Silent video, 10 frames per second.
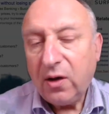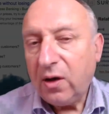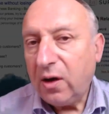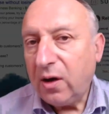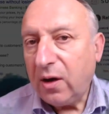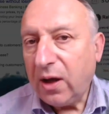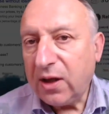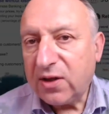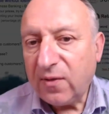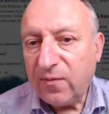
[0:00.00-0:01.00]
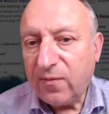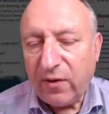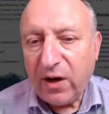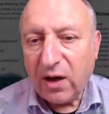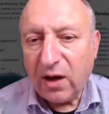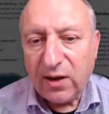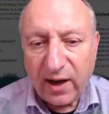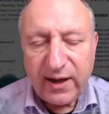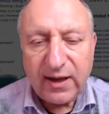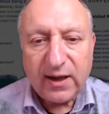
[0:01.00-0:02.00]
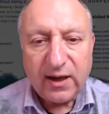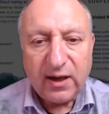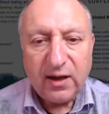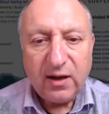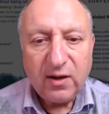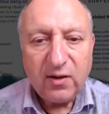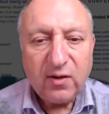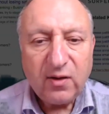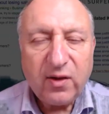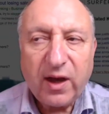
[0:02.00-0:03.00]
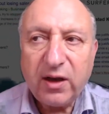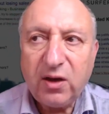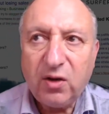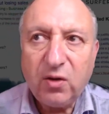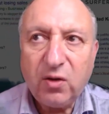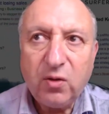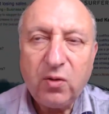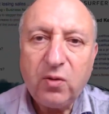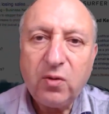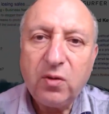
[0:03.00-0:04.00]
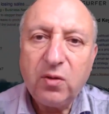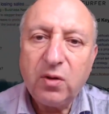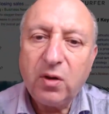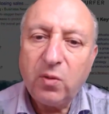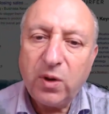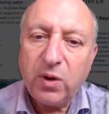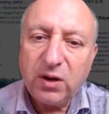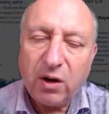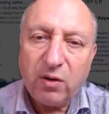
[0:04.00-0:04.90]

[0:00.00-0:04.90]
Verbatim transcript: it's very unlikely that you will go around